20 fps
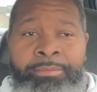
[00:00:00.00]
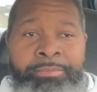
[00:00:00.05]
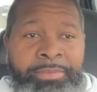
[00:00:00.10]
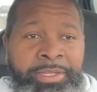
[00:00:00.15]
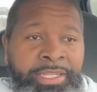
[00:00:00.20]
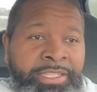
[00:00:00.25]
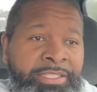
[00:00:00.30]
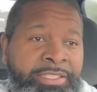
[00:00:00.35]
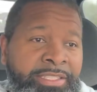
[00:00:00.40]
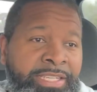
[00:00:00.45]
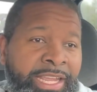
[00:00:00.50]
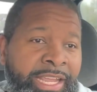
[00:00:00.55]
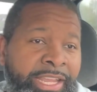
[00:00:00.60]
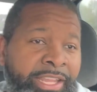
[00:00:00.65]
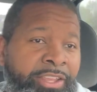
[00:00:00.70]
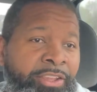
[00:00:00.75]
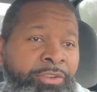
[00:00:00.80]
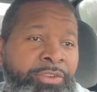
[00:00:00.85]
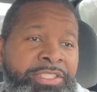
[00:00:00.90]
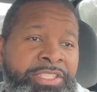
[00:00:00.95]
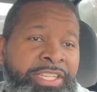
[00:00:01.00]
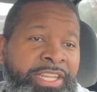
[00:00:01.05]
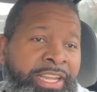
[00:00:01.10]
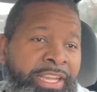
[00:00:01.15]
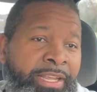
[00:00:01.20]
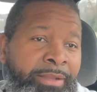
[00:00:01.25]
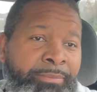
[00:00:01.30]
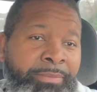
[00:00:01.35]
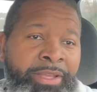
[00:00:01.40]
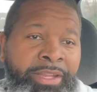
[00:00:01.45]
is take you a
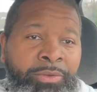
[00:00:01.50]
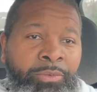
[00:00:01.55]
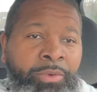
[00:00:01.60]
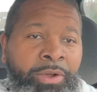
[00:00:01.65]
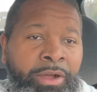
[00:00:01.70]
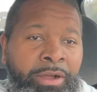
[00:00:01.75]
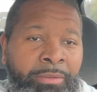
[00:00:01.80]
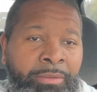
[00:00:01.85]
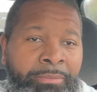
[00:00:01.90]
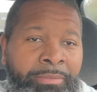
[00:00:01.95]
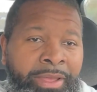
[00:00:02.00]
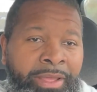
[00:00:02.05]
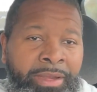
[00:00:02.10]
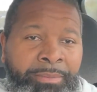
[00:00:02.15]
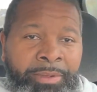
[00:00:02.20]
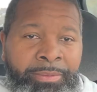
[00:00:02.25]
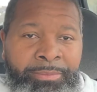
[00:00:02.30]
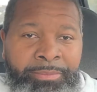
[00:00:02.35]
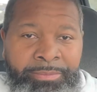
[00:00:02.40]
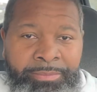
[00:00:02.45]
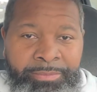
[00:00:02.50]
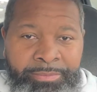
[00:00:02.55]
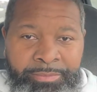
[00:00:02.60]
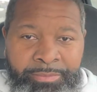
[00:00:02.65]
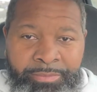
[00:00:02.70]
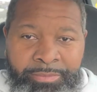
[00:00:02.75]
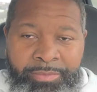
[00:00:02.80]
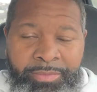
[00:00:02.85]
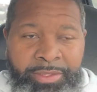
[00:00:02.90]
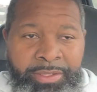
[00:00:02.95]
10-minute walk
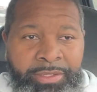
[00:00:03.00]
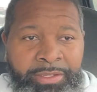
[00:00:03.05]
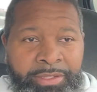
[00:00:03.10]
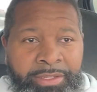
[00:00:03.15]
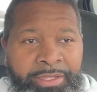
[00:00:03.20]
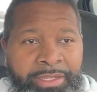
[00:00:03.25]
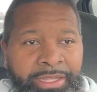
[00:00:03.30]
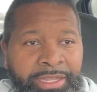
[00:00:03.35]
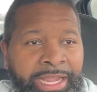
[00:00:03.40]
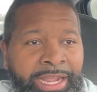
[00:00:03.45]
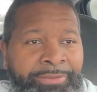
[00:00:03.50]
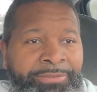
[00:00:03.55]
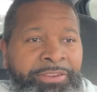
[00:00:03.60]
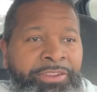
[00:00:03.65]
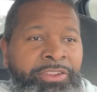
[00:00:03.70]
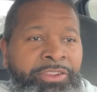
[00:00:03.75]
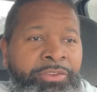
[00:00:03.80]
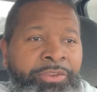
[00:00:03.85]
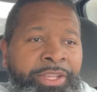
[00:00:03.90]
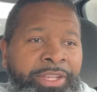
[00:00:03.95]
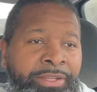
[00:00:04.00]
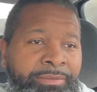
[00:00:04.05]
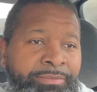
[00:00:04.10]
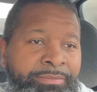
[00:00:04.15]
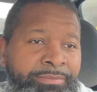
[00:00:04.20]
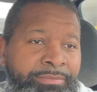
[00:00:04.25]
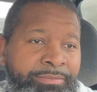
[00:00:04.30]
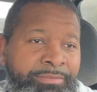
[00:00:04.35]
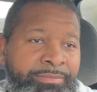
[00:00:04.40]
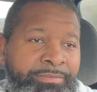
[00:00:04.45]
minimum after you eat.
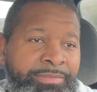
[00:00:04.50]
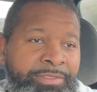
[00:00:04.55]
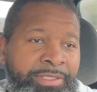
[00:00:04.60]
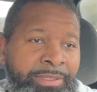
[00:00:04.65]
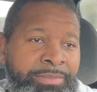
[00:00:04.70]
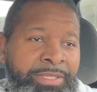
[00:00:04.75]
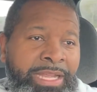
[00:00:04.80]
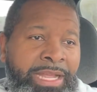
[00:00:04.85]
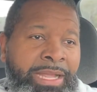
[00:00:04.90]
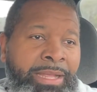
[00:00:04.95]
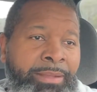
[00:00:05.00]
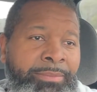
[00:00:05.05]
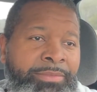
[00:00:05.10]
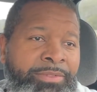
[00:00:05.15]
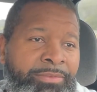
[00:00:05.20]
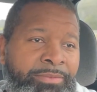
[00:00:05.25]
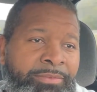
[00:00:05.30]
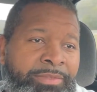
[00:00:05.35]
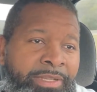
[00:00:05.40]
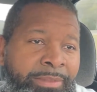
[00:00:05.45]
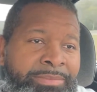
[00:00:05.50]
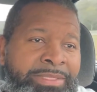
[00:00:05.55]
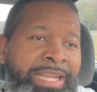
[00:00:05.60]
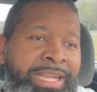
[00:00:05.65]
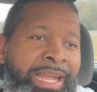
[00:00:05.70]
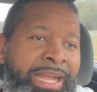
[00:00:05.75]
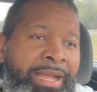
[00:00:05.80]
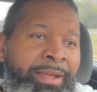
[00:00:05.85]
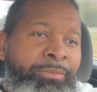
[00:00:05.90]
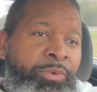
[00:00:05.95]

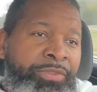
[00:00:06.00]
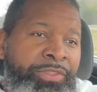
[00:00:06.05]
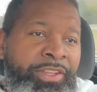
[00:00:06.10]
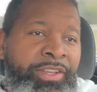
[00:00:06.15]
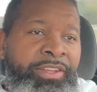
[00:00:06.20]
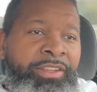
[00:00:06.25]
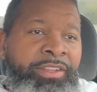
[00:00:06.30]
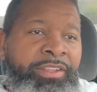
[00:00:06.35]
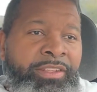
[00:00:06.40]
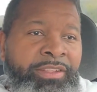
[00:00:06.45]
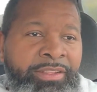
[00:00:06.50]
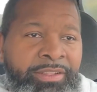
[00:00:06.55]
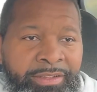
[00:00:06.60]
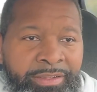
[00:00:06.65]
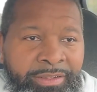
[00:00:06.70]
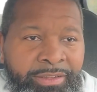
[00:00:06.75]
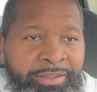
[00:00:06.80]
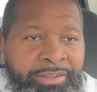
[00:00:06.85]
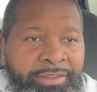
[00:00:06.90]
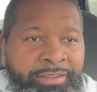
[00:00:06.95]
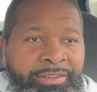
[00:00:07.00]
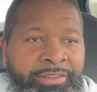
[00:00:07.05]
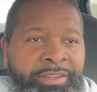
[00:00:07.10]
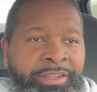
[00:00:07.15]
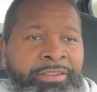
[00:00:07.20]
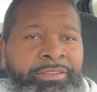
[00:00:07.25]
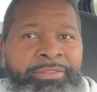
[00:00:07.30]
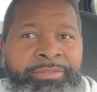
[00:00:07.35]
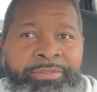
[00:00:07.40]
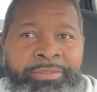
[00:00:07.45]
Sometime within the
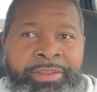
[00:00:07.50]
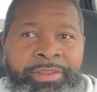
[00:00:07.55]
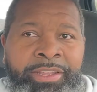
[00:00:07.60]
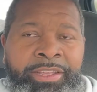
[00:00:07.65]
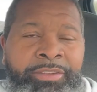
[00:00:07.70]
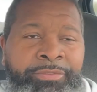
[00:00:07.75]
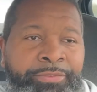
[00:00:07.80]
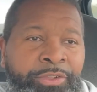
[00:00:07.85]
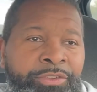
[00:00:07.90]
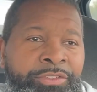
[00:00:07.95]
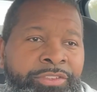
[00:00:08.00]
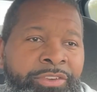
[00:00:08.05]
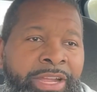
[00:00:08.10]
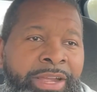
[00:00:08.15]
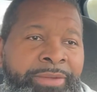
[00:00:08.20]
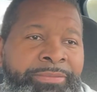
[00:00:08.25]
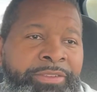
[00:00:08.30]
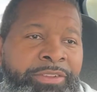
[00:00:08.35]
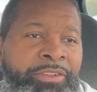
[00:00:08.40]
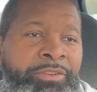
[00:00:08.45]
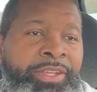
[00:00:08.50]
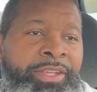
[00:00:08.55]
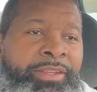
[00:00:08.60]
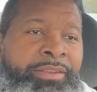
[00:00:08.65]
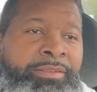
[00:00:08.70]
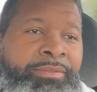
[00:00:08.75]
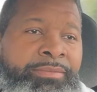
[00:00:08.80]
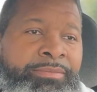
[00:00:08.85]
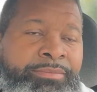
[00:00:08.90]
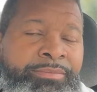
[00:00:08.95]
near future after you eat.
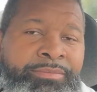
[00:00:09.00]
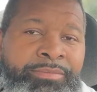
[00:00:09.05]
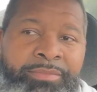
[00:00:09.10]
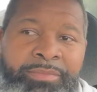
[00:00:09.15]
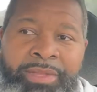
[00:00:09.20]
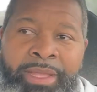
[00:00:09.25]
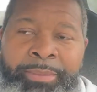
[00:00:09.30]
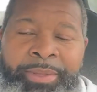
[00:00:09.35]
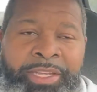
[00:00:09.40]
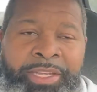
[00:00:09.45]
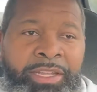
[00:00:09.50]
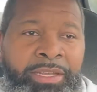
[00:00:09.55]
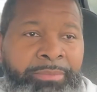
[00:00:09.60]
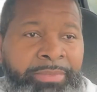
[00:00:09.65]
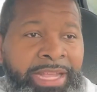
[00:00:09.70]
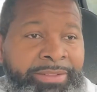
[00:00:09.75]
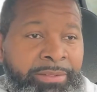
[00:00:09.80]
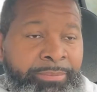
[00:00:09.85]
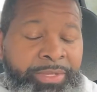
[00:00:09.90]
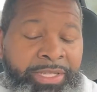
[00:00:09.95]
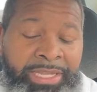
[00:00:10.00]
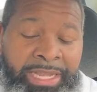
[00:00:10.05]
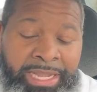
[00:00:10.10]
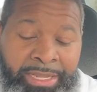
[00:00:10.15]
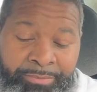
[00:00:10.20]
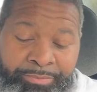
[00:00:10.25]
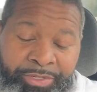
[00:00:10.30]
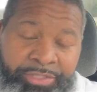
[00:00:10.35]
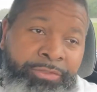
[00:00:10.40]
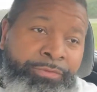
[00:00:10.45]
I mean, it doesn't have to be
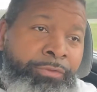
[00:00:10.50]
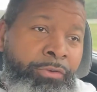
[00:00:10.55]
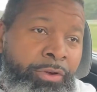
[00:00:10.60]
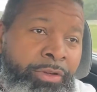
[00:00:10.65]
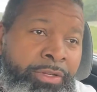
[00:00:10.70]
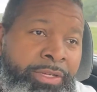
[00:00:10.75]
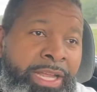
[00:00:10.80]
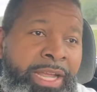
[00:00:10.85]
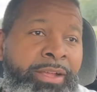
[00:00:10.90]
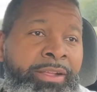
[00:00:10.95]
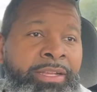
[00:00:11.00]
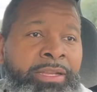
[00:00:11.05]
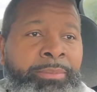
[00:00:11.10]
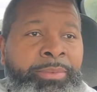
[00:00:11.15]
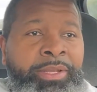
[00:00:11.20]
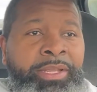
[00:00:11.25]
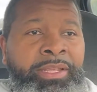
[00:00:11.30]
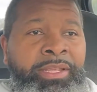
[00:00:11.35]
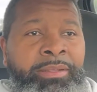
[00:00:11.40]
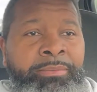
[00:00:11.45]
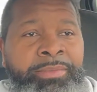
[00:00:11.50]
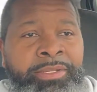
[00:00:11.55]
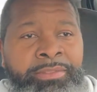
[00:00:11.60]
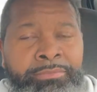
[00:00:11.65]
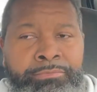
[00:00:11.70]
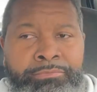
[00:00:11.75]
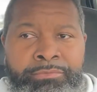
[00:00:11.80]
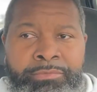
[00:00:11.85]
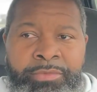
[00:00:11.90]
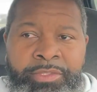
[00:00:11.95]
like put your fork down and get up and eat, but
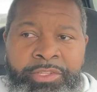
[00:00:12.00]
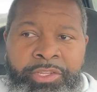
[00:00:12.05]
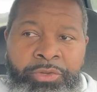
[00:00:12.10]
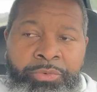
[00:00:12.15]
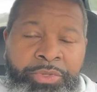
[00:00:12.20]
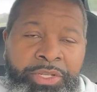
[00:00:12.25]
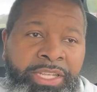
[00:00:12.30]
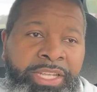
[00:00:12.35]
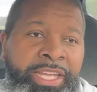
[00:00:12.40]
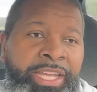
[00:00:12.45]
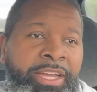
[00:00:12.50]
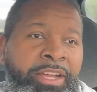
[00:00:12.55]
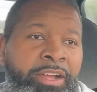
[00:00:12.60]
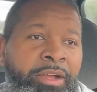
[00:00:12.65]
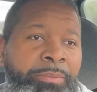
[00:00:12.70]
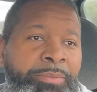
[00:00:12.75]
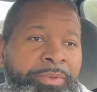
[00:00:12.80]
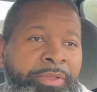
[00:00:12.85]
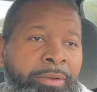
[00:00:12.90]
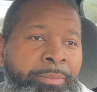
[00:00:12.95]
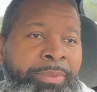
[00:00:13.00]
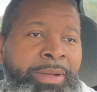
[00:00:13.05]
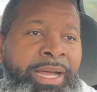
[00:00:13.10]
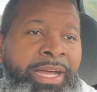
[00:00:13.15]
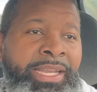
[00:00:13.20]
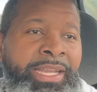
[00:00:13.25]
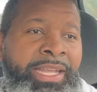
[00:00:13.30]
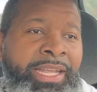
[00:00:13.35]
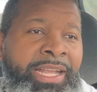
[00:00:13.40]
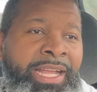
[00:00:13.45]
you really help your
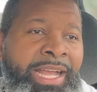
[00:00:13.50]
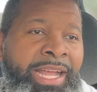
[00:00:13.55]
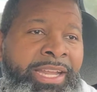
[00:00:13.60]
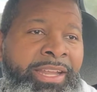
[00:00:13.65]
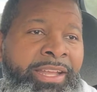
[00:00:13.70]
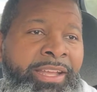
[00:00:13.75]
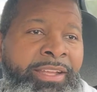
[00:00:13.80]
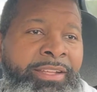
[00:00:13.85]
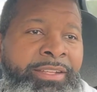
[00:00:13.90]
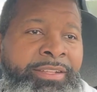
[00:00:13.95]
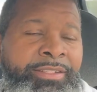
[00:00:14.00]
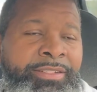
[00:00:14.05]
body kind of